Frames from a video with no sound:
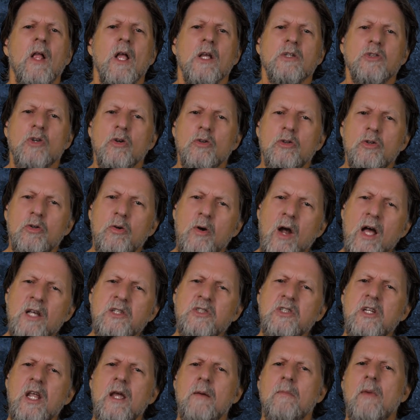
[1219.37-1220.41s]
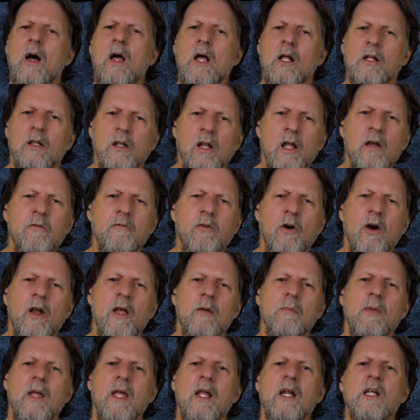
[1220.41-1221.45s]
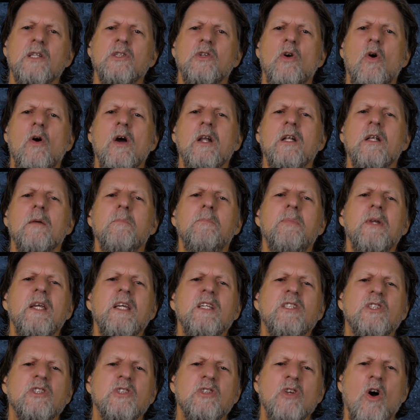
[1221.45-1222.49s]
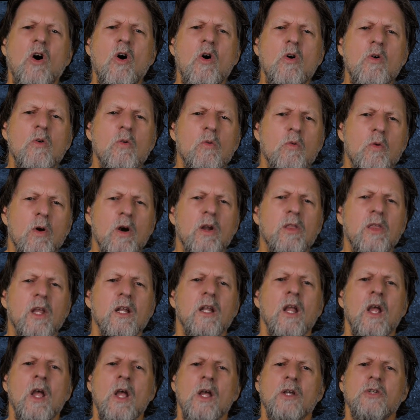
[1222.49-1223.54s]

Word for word: So trust him, live for him. It is going to be so worth it.